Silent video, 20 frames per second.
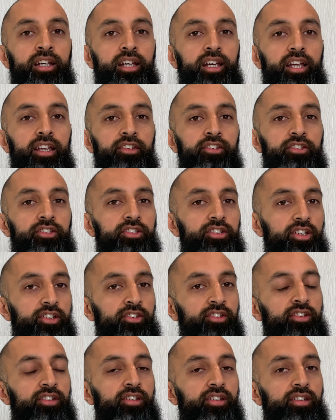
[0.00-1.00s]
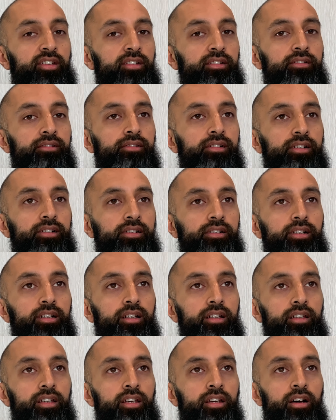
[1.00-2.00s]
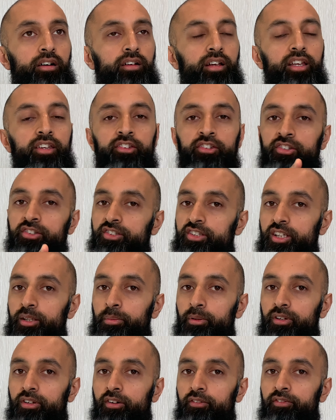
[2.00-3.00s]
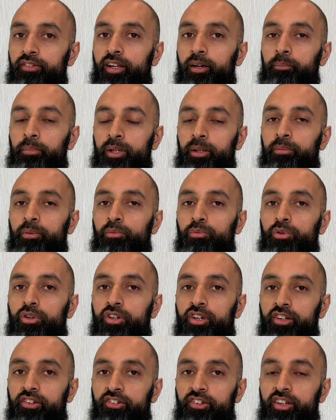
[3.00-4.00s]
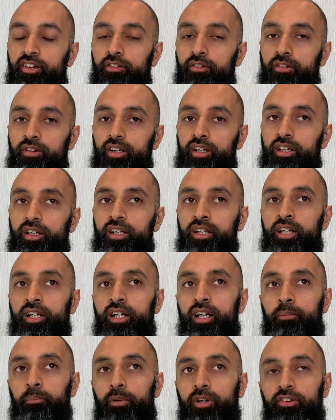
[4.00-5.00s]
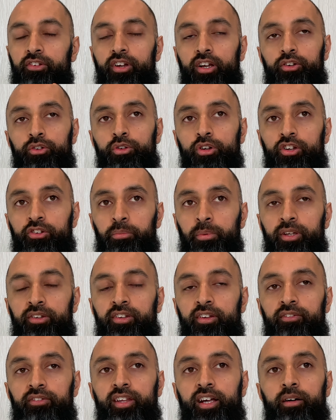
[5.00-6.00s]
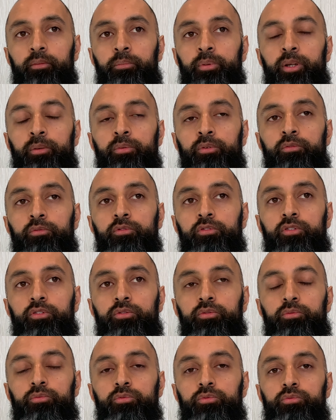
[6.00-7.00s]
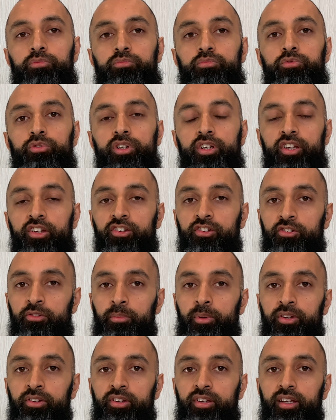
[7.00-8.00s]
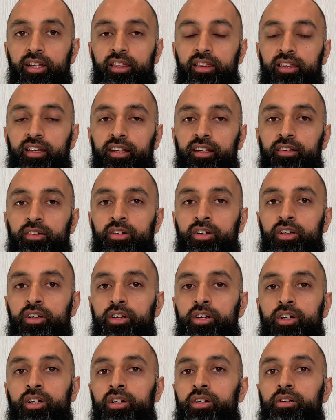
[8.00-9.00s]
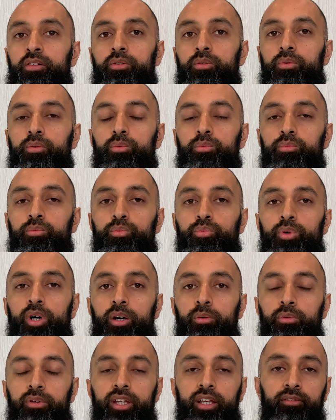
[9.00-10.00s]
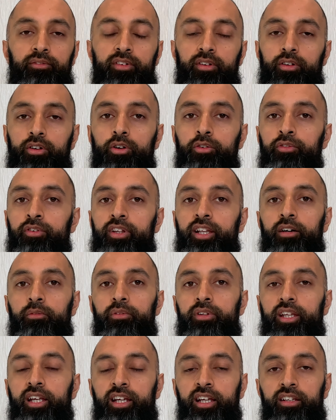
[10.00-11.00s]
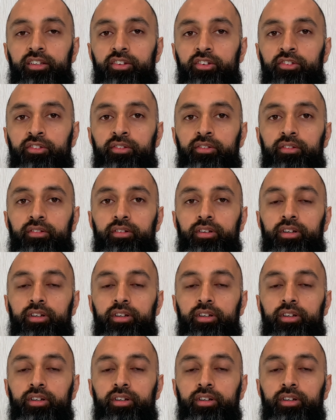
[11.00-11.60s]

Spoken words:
It's just, it's cheap enough that people would consider it, but it's not too expensive that people would dismiss it and think, why would they even go for that when they can just